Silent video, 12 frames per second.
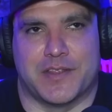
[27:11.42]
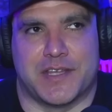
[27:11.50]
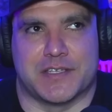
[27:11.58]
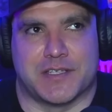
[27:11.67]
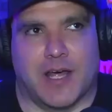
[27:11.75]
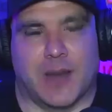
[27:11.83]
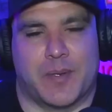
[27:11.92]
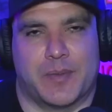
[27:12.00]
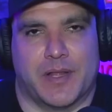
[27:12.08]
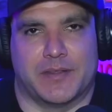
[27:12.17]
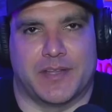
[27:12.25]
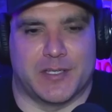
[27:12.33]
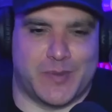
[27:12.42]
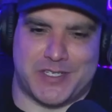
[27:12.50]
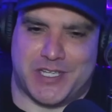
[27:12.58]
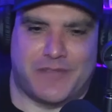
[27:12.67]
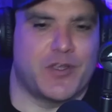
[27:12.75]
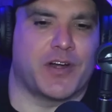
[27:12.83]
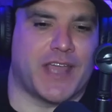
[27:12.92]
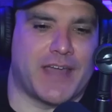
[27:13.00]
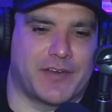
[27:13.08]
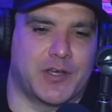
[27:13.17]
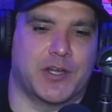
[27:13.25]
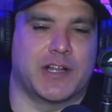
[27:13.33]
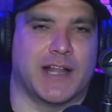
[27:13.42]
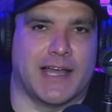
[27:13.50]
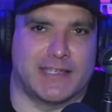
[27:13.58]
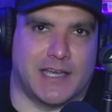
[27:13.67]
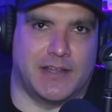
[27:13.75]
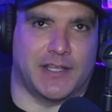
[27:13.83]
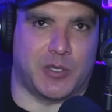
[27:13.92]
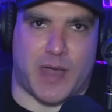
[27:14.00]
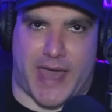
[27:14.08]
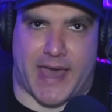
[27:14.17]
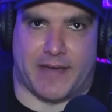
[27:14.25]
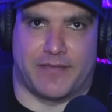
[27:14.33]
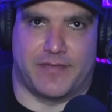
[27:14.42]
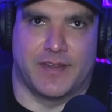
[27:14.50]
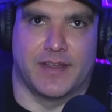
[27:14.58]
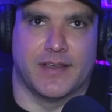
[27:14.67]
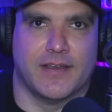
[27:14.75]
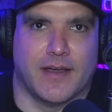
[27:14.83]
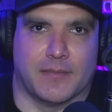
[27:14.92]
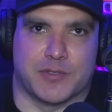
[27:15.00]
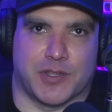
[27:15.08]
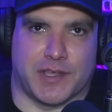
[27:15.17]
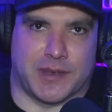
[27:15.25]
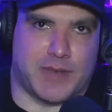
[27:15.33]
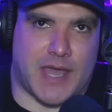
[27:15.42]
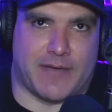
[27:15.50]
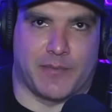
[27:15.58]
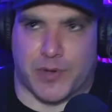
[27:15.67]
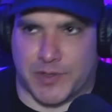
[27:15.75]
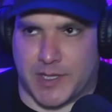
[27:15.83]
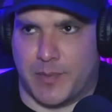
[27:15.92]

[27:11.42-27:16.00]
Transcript: there's a lot of people out there, especially if you already have a good clientele like you have. I'm sure they're going to be having birthday